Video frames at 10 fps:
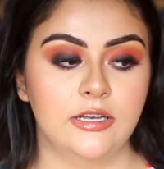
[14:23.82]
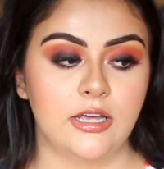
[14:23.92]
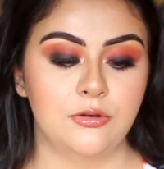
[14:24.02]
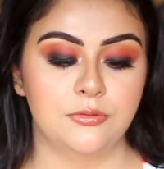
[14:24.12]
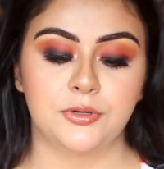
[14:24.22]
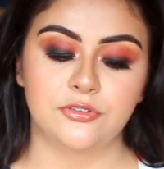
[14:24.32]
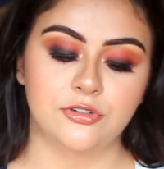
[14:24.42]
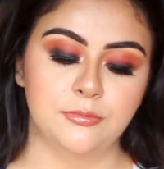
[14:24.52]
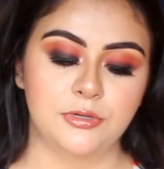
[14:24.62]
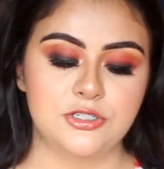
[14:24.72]
and I would
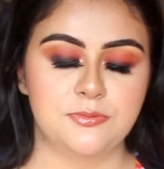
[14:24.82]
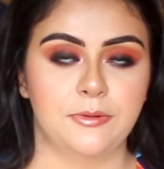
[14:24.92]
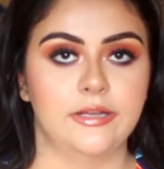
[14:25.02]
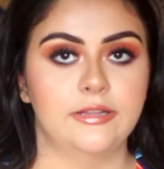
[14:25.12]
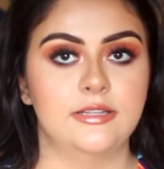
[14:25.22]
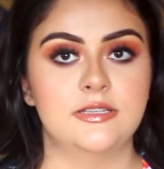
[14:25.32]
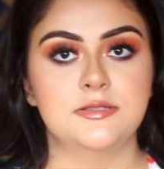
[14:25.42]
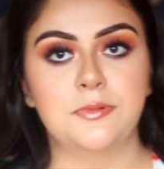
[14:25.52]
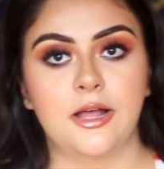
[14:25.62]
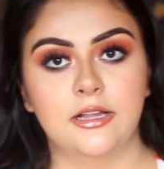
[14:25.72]
prefer much buying
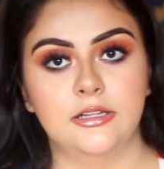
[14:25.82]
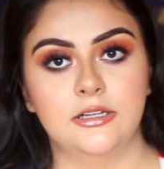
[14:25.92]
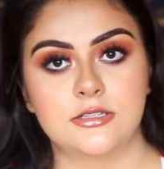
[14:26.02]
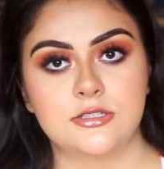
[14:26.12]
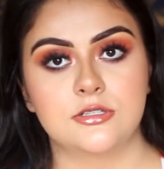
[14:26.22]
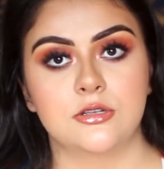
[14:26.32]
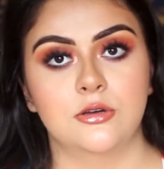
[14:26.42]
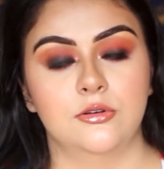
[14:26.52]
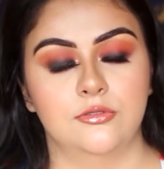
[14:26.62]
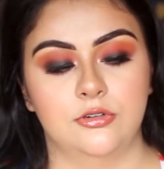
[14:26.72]
these palettes
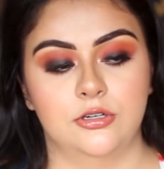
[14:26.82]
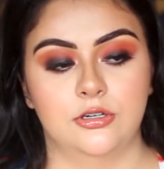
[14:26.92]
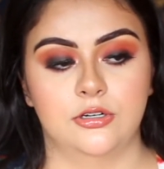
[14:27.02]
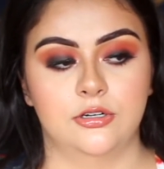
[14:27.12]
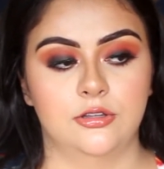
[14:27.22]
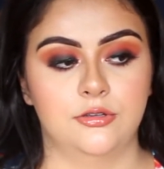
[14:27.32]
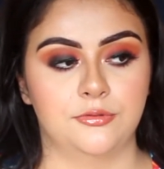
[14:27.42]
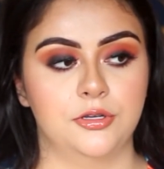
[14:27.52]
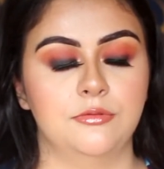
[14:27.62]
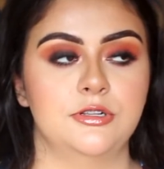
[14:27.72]
over the
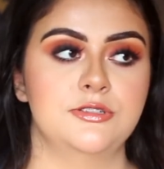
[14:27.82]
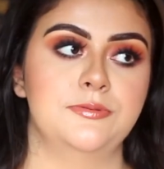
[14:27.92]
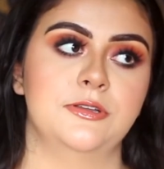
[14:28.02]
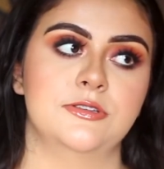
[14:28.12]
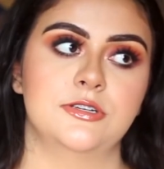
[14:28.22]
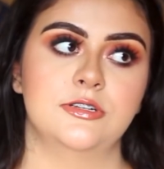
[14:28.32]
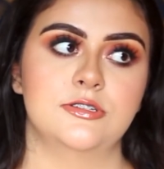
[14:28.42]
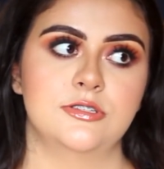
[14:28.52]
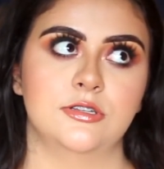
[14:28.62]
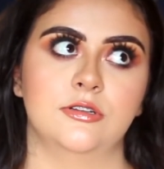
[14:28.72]
real ones because they're
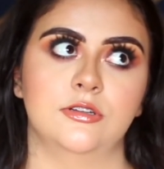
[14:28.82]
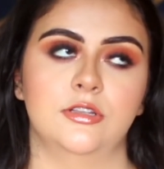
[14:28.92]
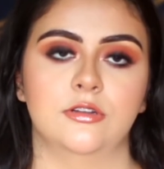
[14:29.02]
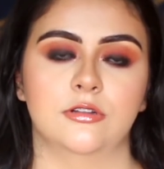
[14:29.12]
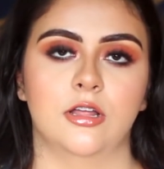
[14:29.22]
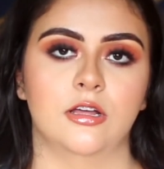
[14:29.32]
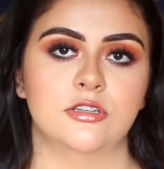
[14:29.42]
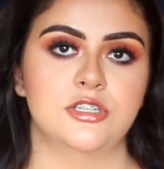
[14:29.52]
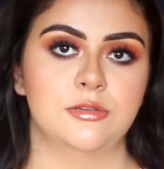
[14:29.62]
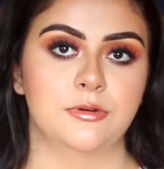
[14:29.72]
still, you know, a
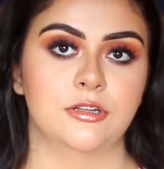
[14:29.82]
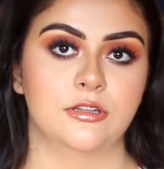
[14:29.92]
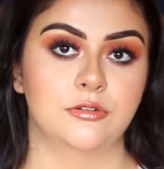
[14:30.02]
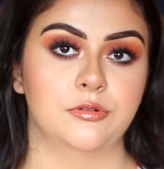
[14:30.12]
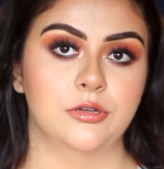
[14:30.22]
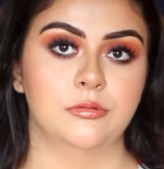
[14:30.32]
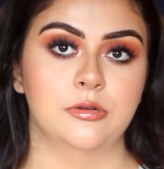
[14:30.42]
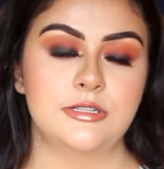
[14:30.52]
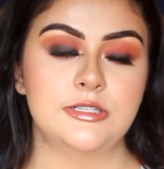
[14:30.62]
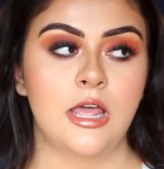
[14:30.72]
lot cheaper than the real
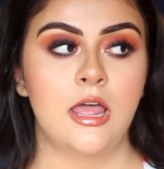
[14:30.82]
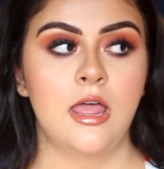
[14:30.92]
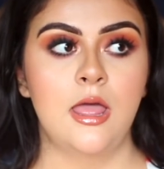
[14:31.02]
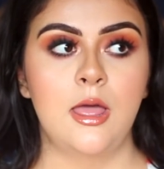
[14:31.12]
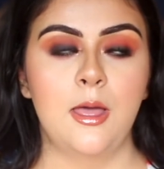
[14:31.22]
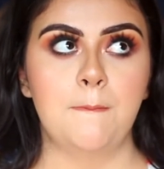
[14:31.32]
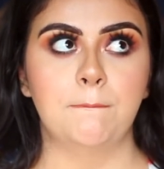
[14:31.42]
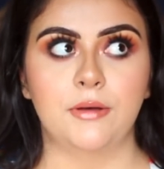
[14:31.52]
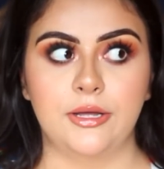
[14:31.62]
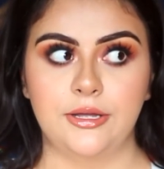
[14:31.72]
ones.
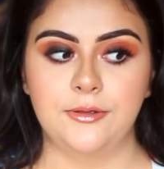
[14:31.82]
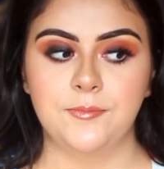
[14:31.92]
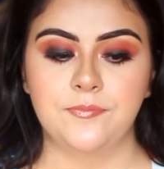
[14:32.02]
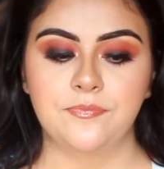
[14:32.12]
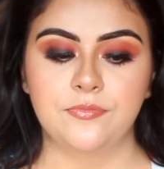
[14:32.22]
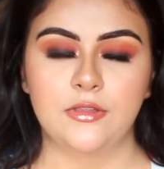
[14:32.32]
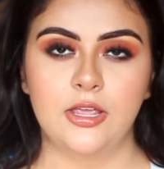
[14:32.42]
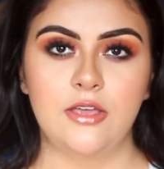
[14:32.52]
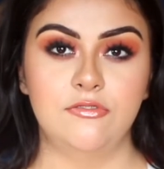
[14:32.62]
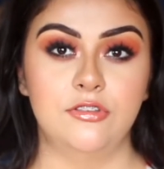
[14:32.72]
But
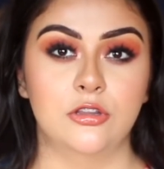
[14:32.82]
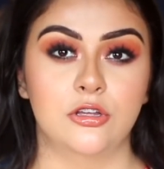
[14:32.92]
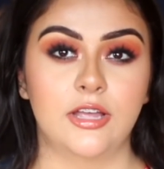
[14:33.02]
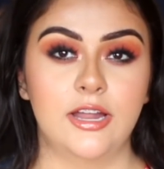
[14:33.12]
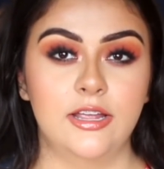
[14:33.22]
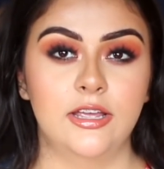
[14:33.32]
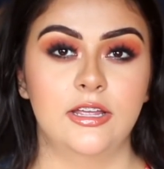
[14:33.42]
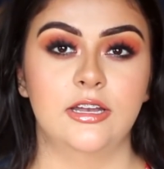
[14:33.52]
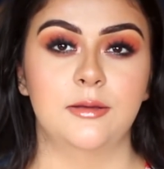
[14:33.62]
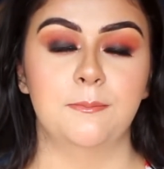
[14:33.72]
if you look at it
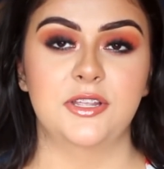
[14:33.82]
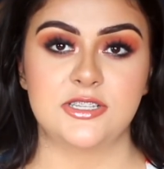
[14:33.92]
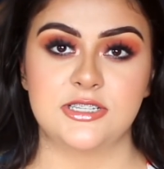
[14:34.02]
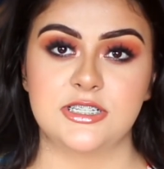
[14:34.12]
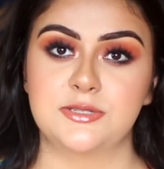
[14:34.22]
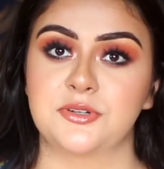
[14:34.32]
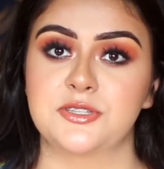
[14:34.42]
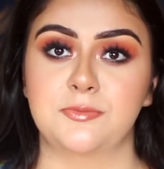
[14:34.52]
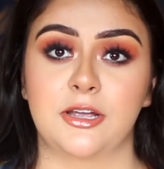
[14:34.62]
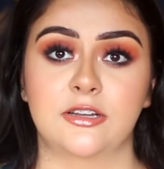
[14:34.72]
in a business
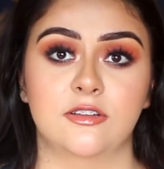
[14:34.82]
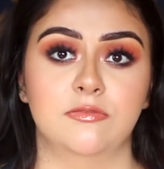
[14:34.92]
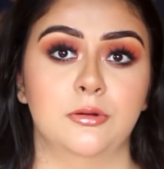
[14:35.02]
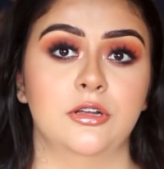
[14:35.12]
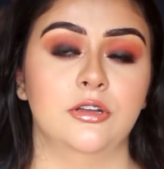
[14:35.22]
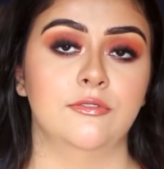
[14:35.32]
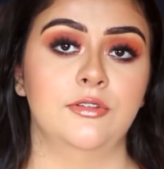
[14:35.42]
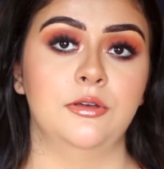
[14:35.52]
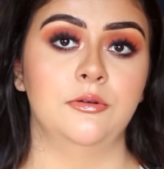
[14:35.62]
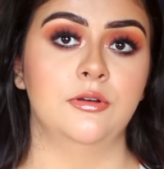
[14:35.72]
perspective point of
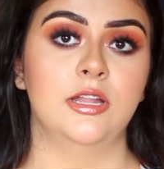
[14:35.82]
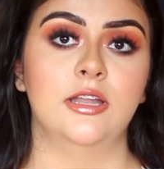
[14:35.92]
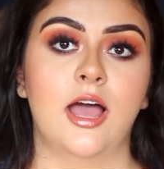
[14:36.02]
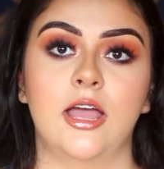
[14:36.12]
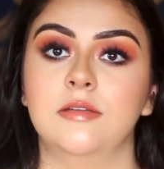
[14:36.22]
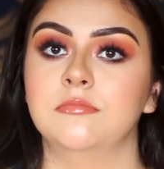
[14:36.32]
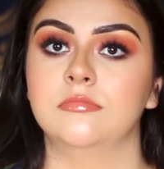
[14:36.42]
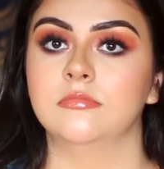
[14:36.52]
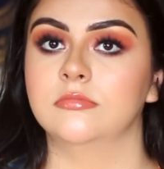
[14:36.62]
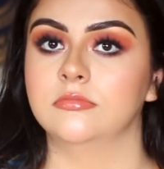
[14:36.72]
view, and
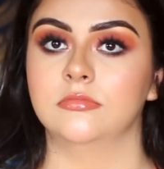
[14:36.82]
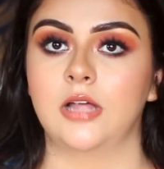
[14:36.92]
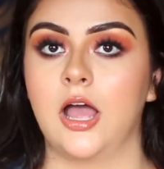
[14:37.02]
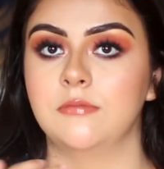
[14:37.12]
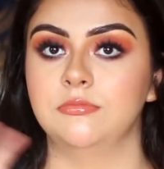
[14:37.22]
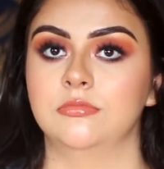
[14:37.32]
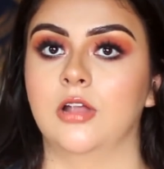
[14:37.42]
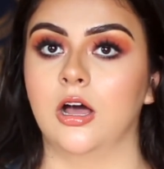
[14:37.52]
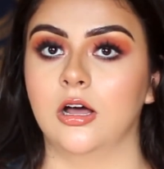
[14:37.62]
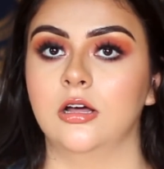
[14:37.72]
I'm
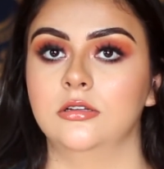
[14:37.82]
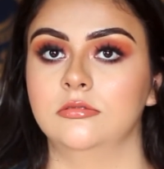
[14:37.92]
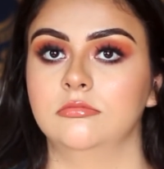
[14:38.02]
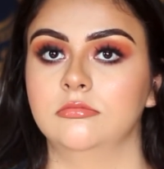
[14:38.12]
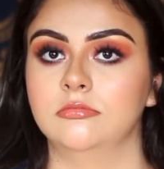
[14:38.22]
not